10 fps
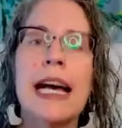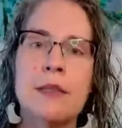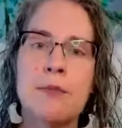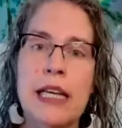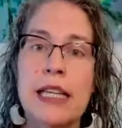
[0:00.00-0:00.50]

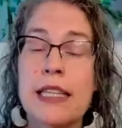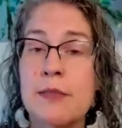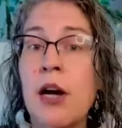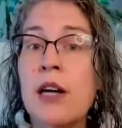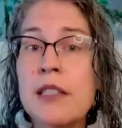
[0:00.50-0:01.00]
as being
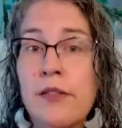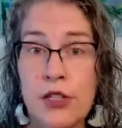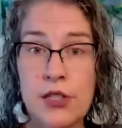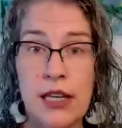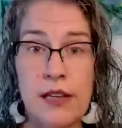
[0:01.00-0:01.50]
these parts of
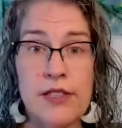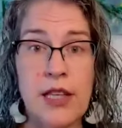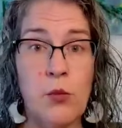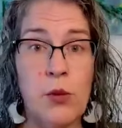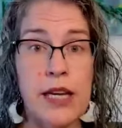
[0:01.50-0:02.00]

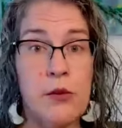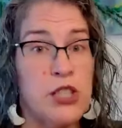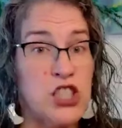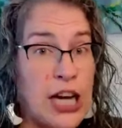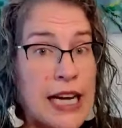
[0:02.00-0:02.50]
ourselves that we
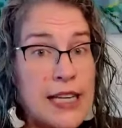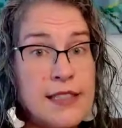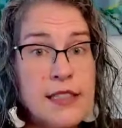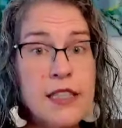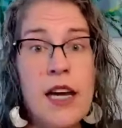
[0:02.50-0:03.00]

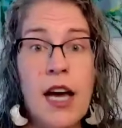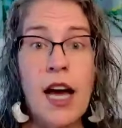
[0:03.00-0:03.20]
reject.